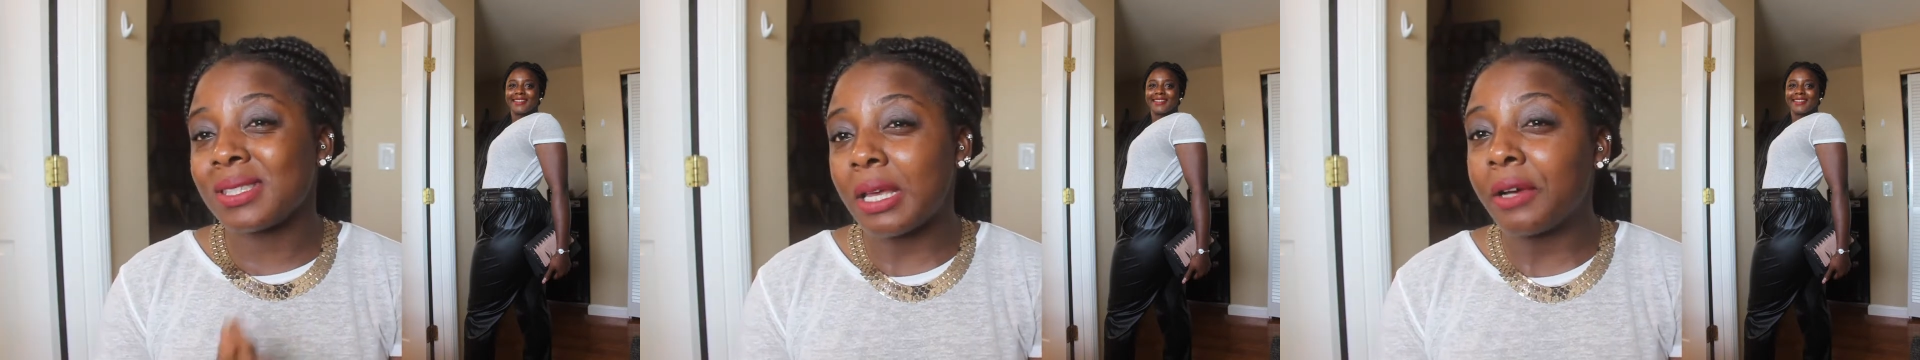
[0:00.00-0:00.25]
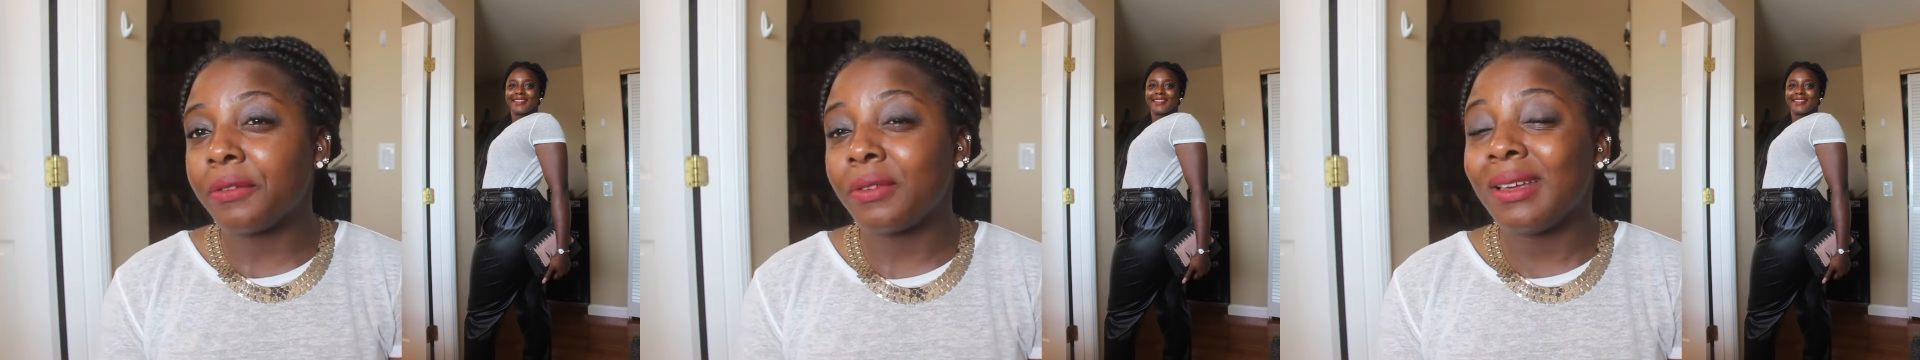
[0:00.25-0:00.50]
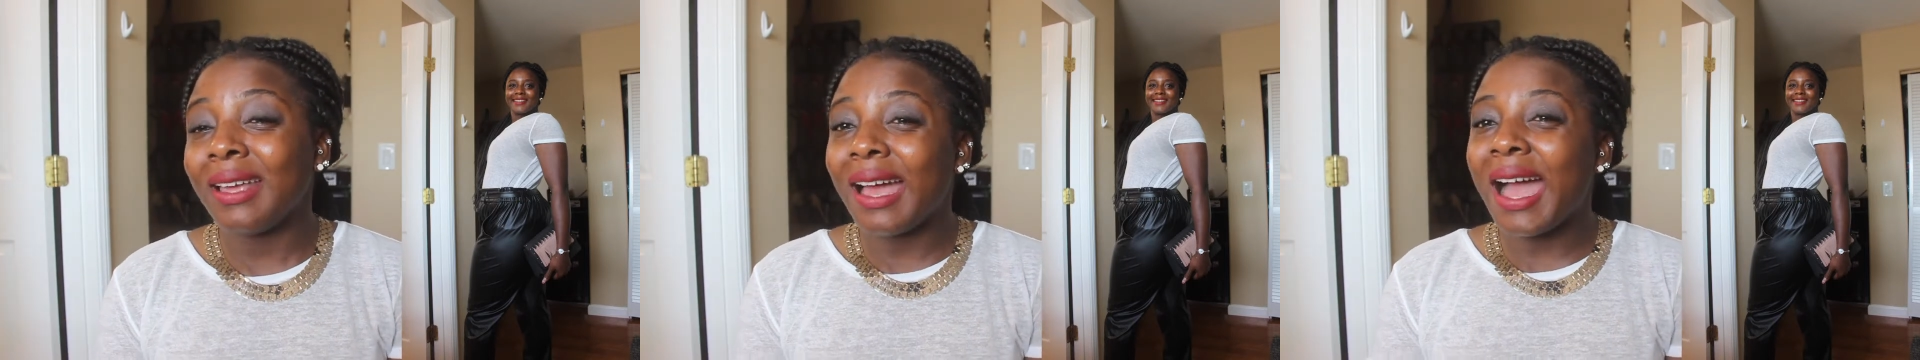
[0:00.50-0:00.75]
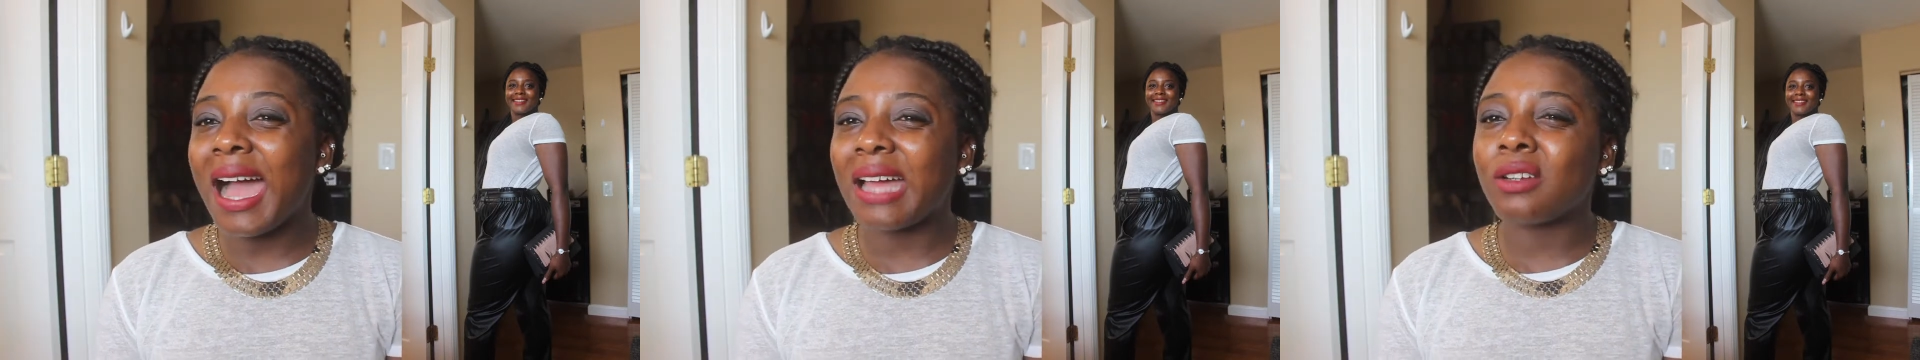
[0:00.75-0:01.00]
stuff
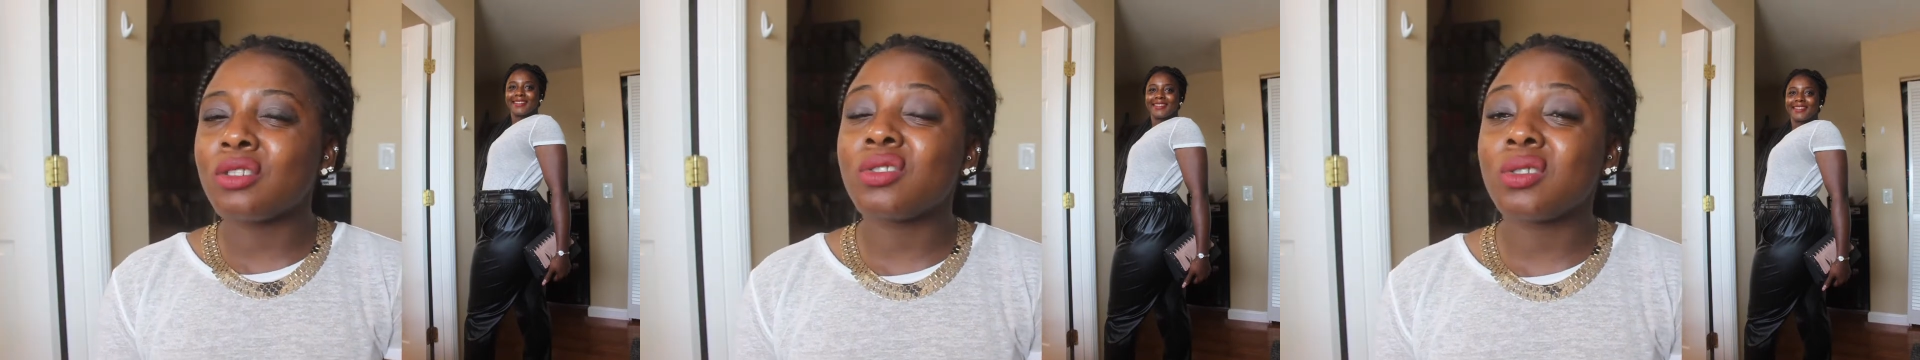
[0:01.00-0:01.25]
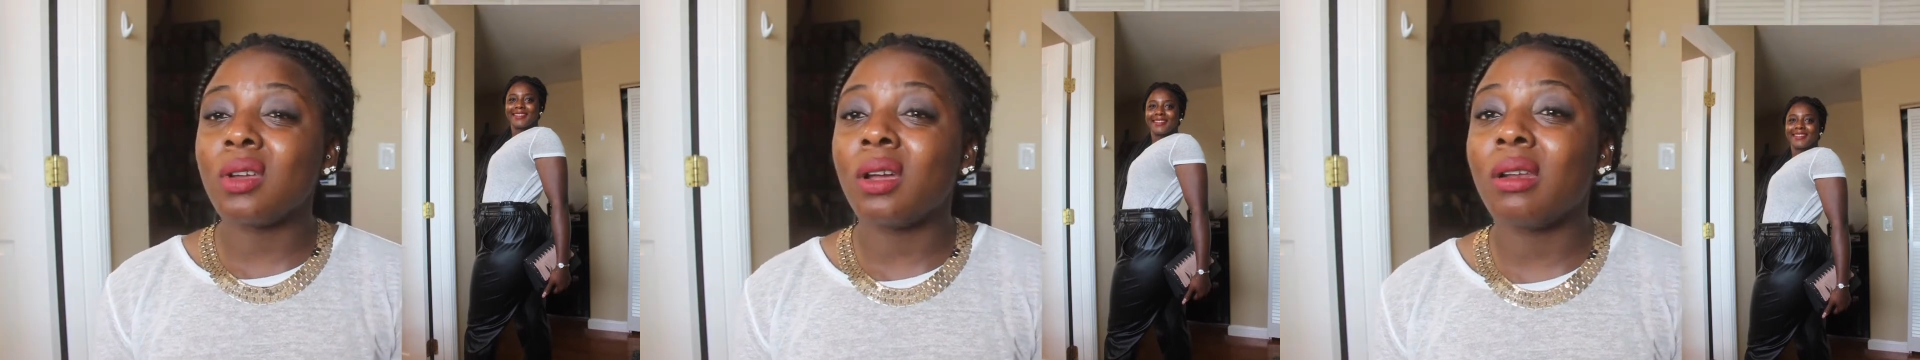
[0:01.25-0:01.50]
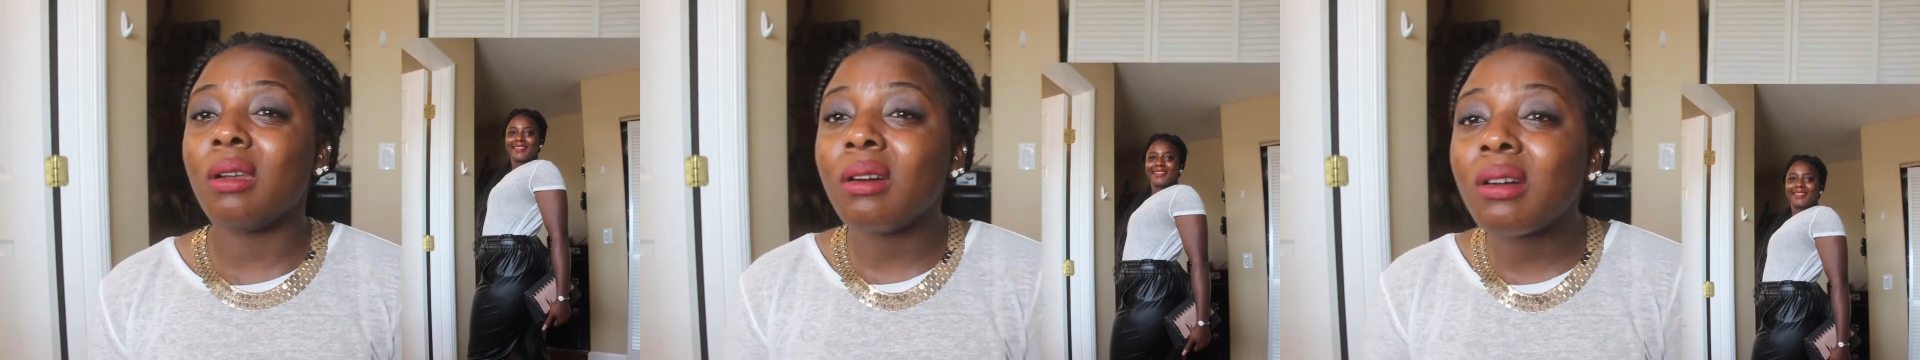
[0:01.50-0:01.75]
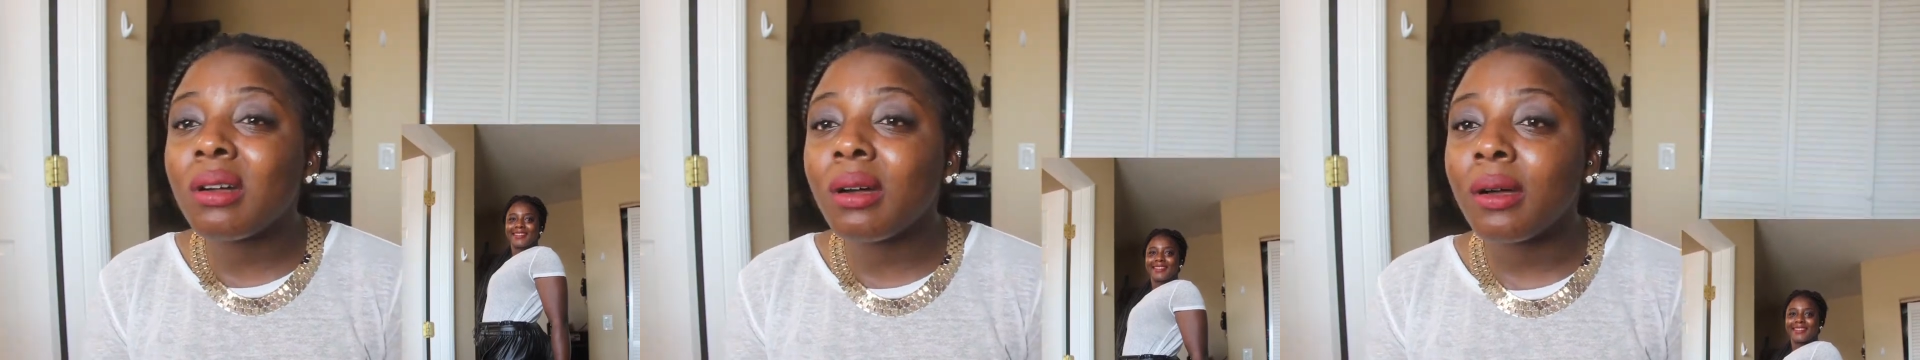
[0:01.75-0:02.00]
add on to your
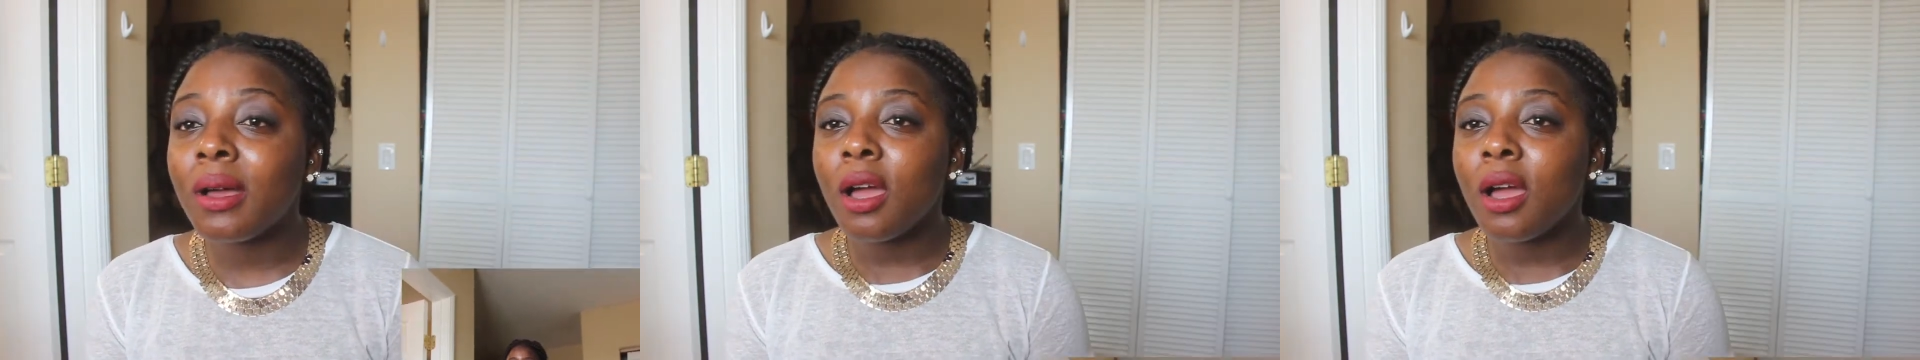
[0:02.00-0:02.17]
look